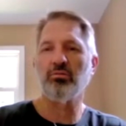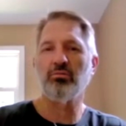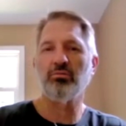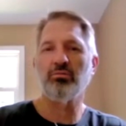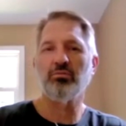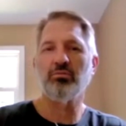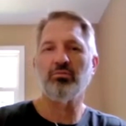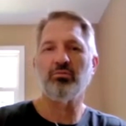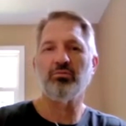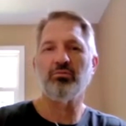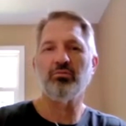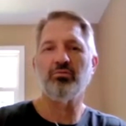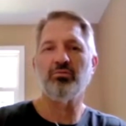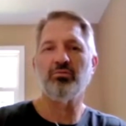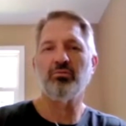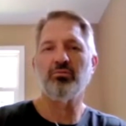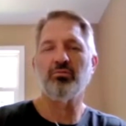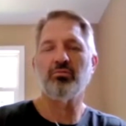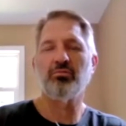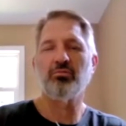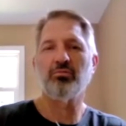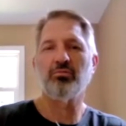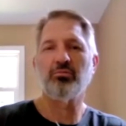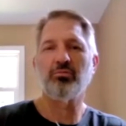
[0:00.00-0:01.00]

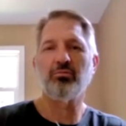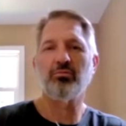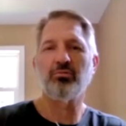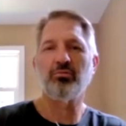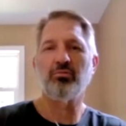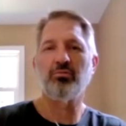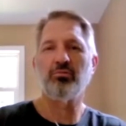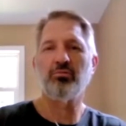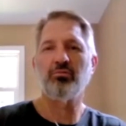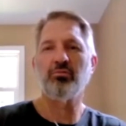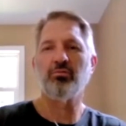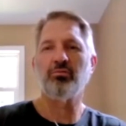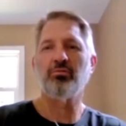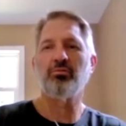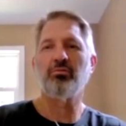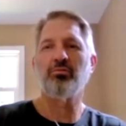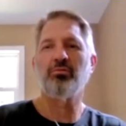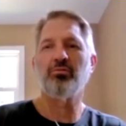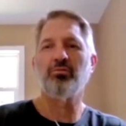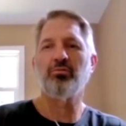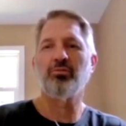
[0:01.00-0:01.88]
Nothing is said.